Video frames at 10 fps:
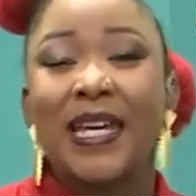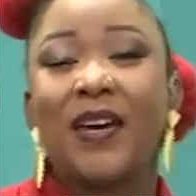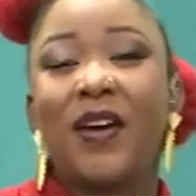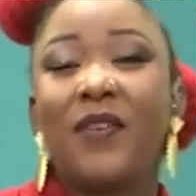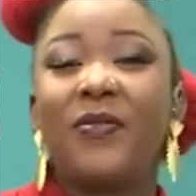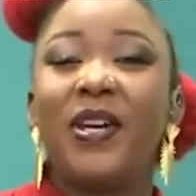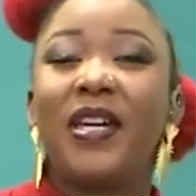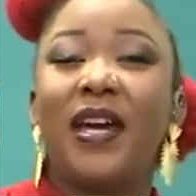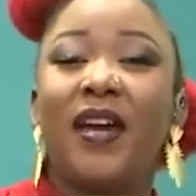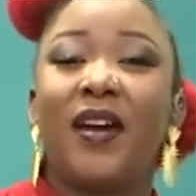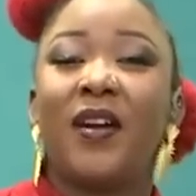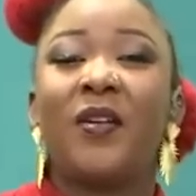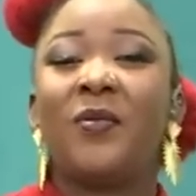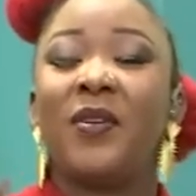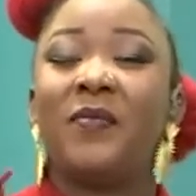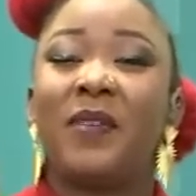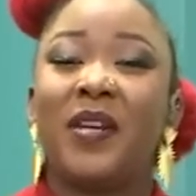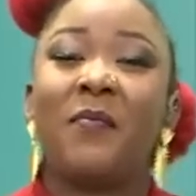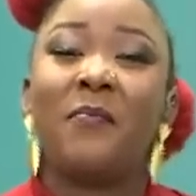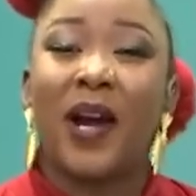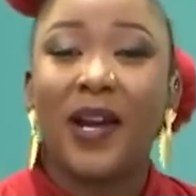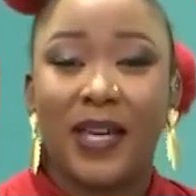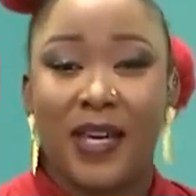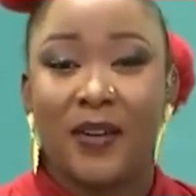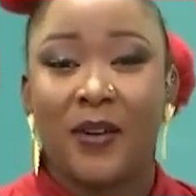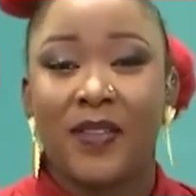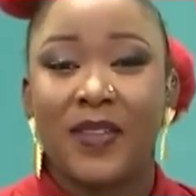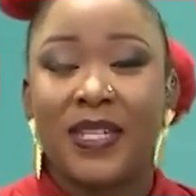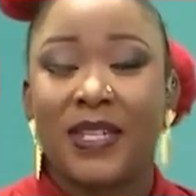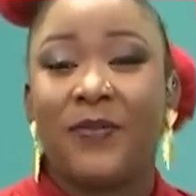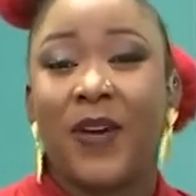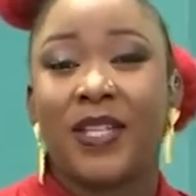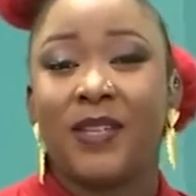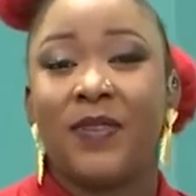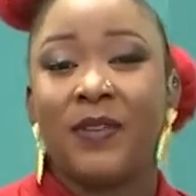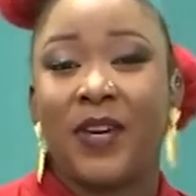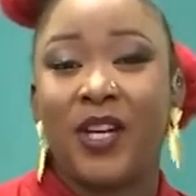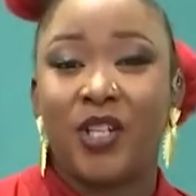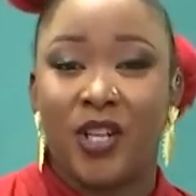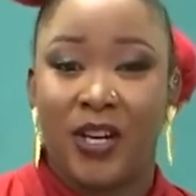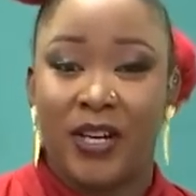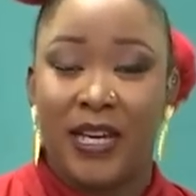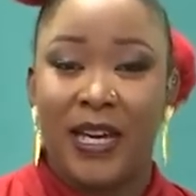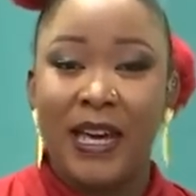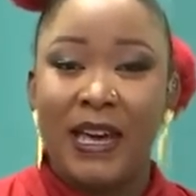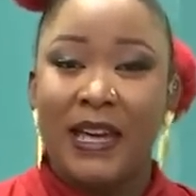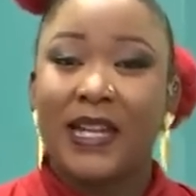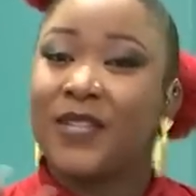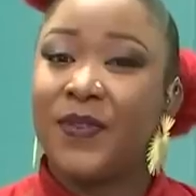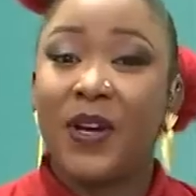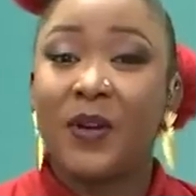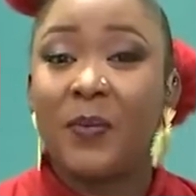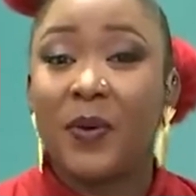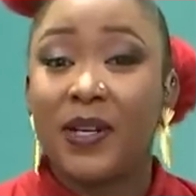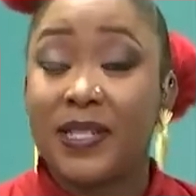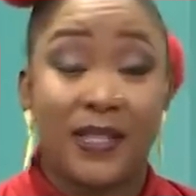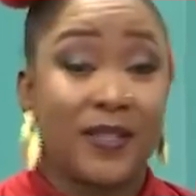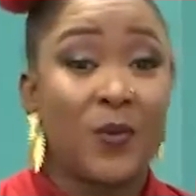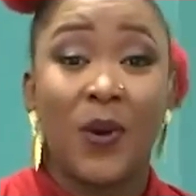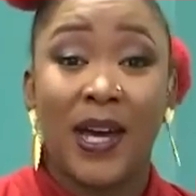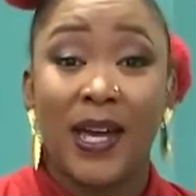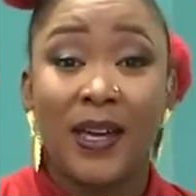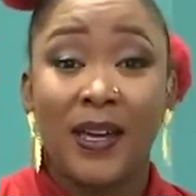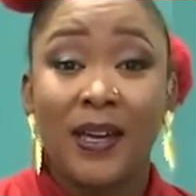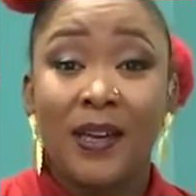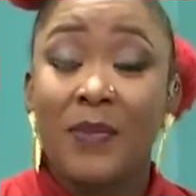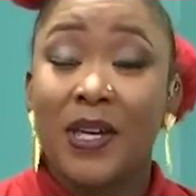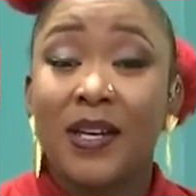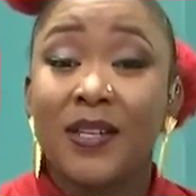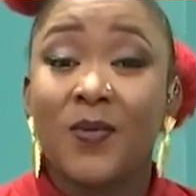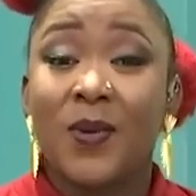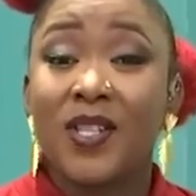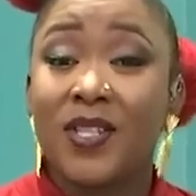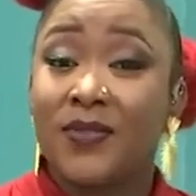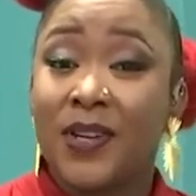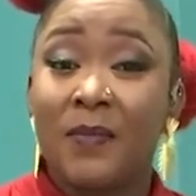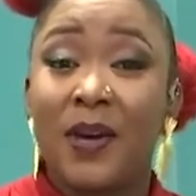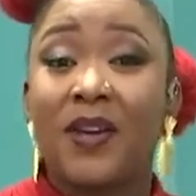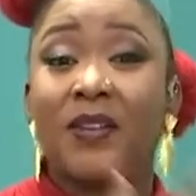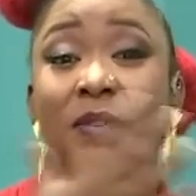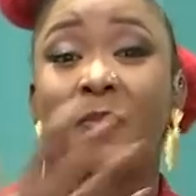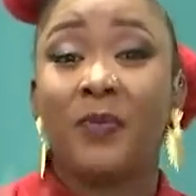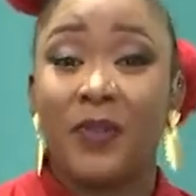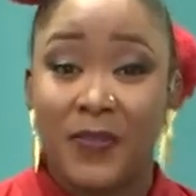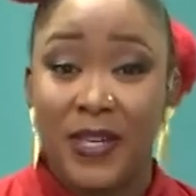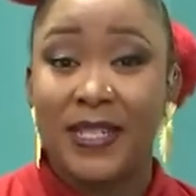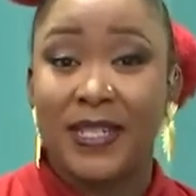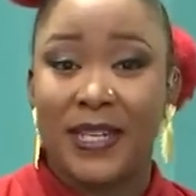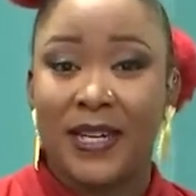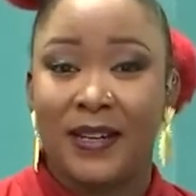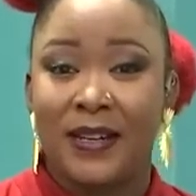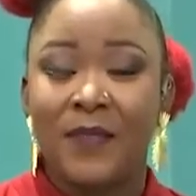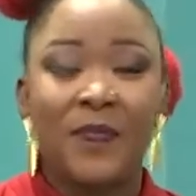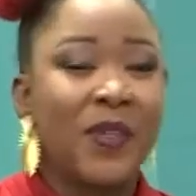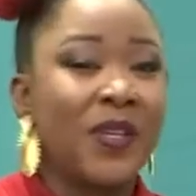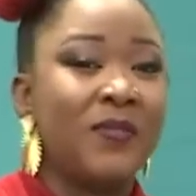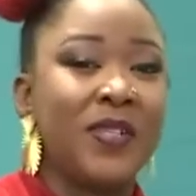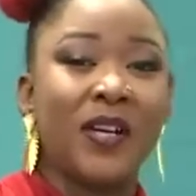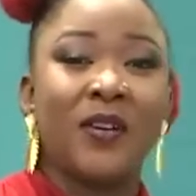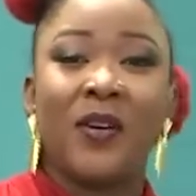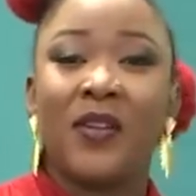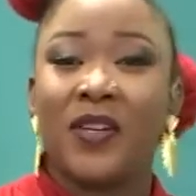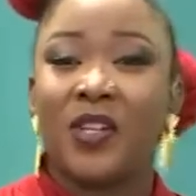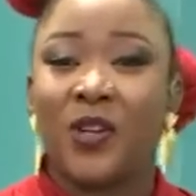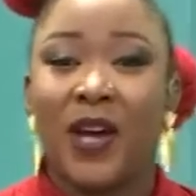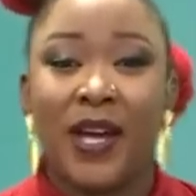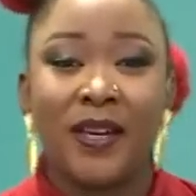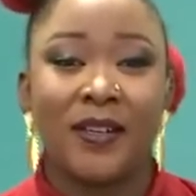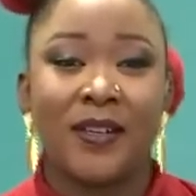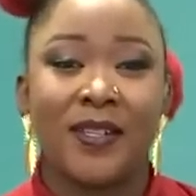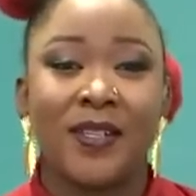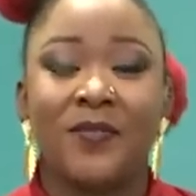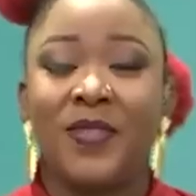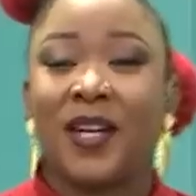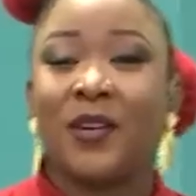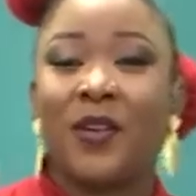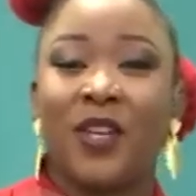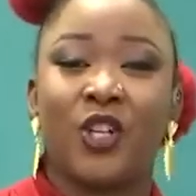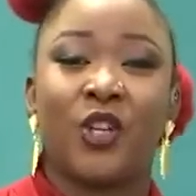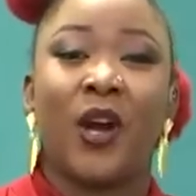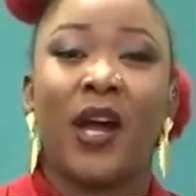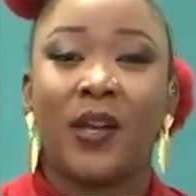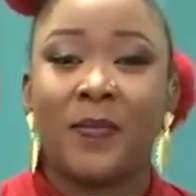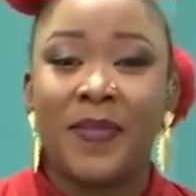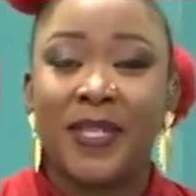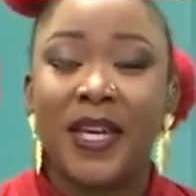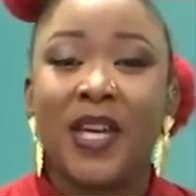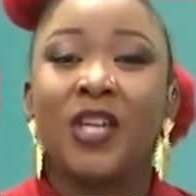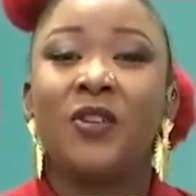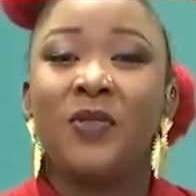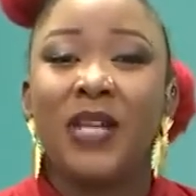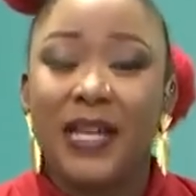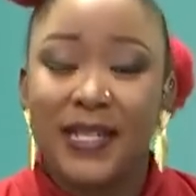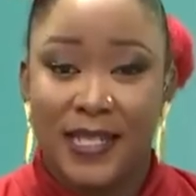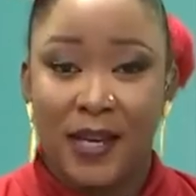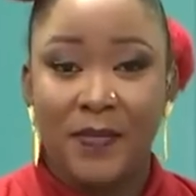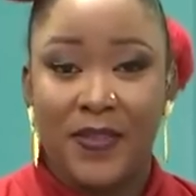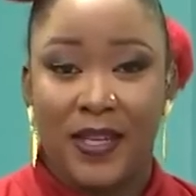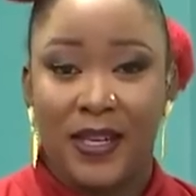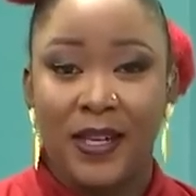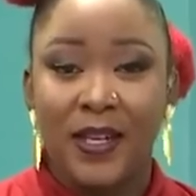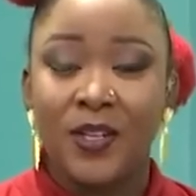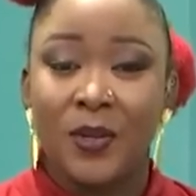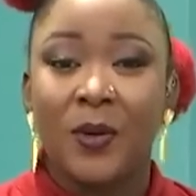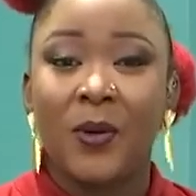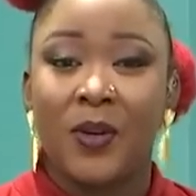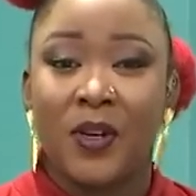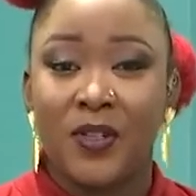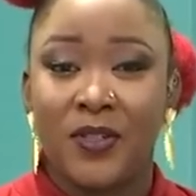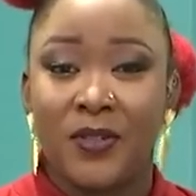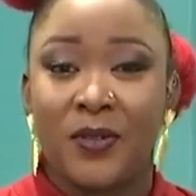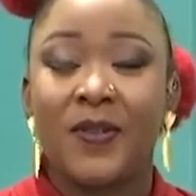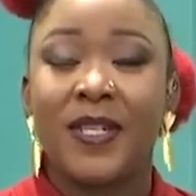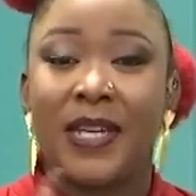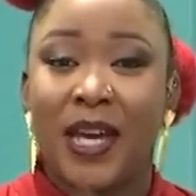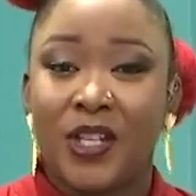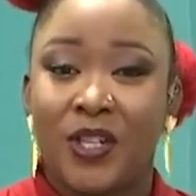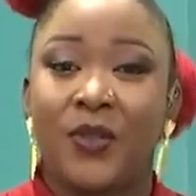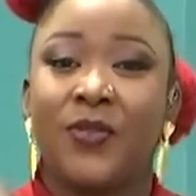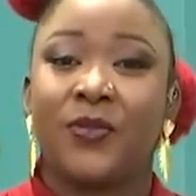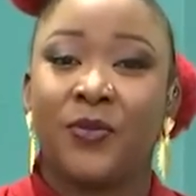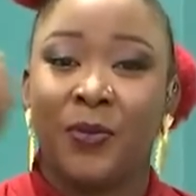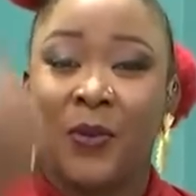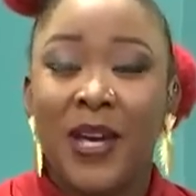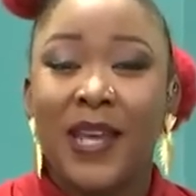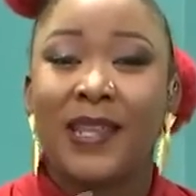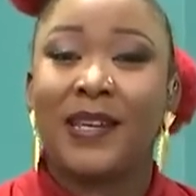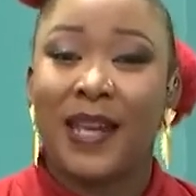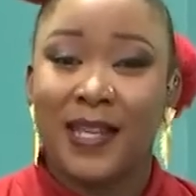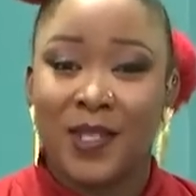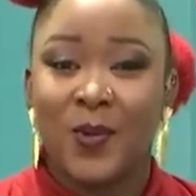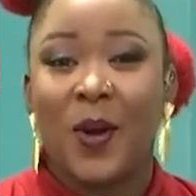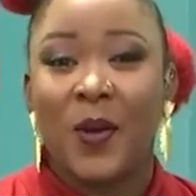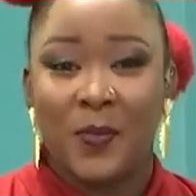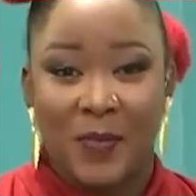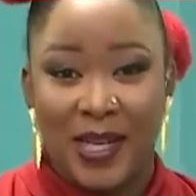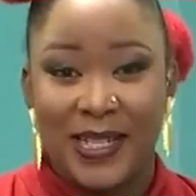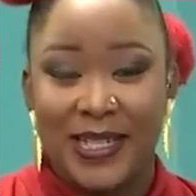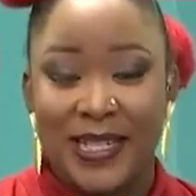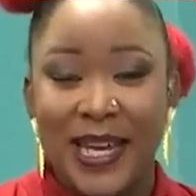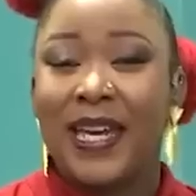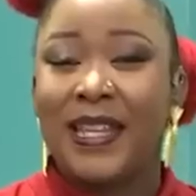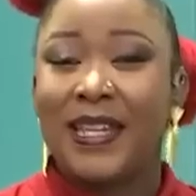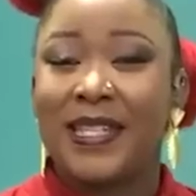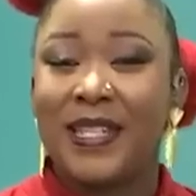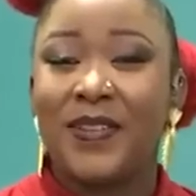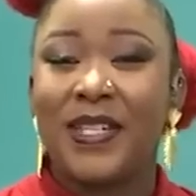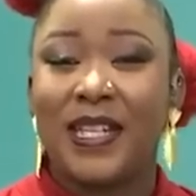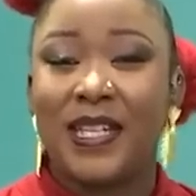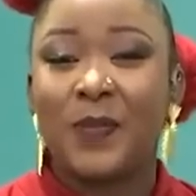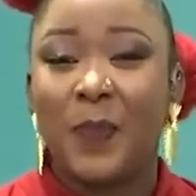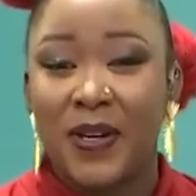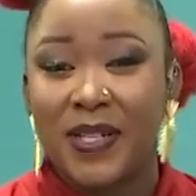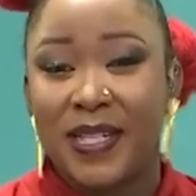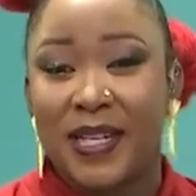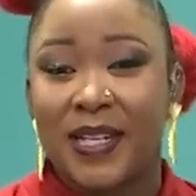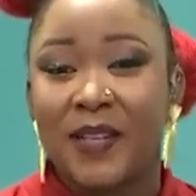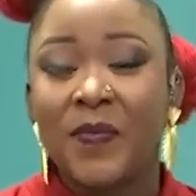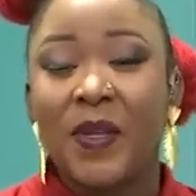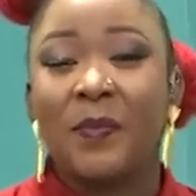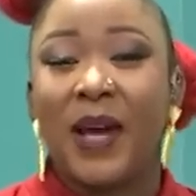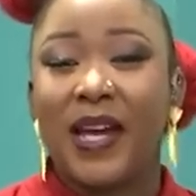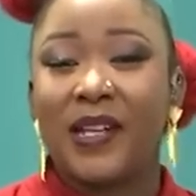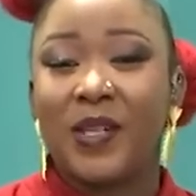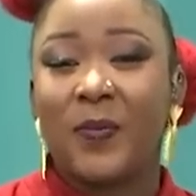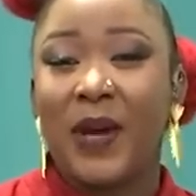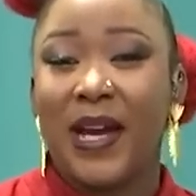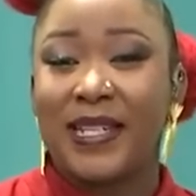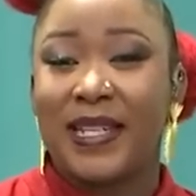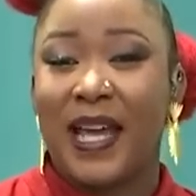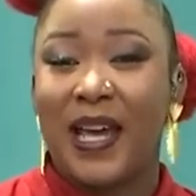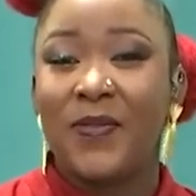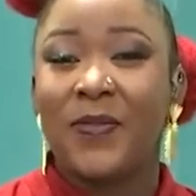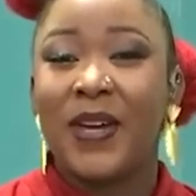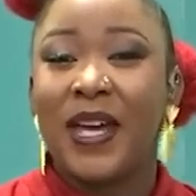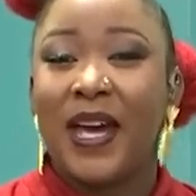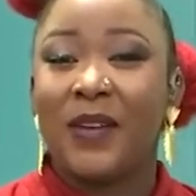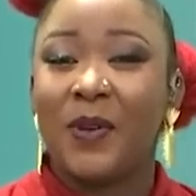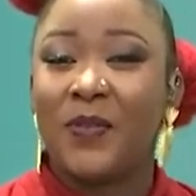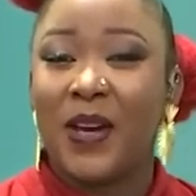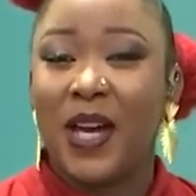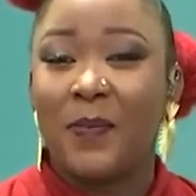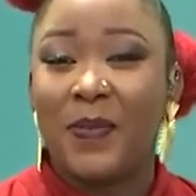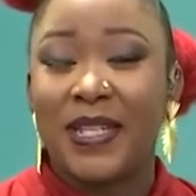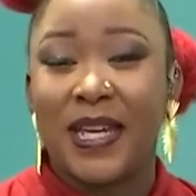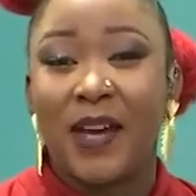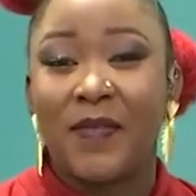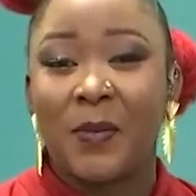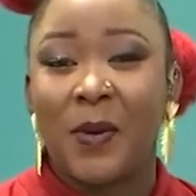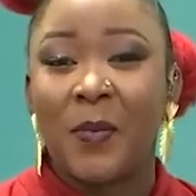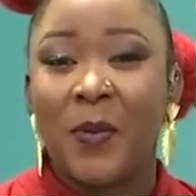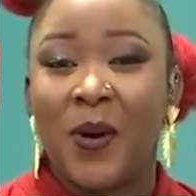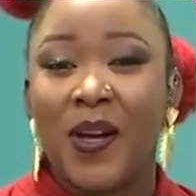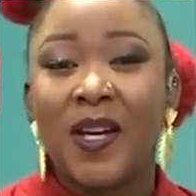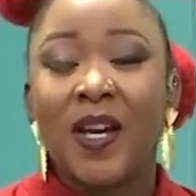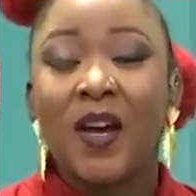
Now, every year we've been embarking on this effective living journey, and it's very important. Why? Because once you've come out of a previous year, you've done all the trials, you've done all the triumphs, you need something to hold on to get you through the next 12 months. This series is sponsored by Enterprise Life, and we're very happy to have them on board.